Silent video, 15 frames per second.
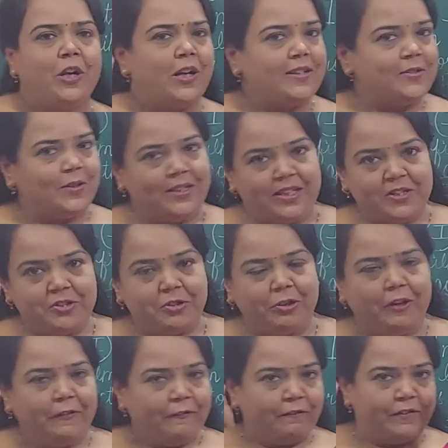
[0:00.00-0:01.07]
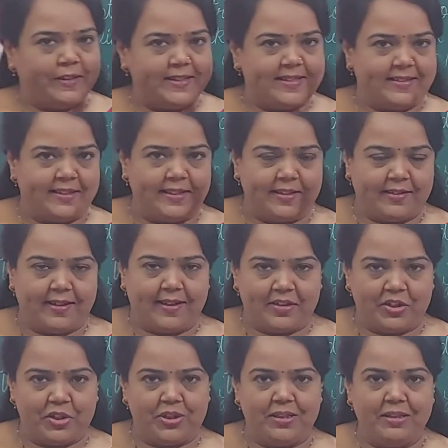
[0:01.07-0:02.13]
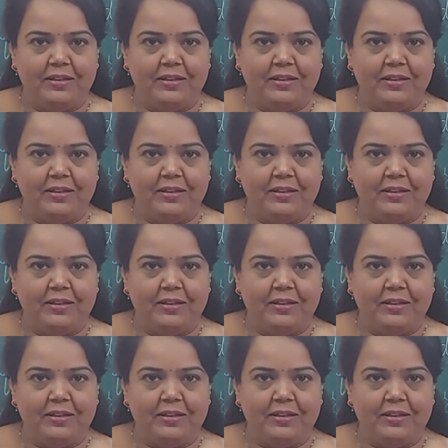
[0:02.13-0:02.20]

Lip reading: So understood? First, introduction.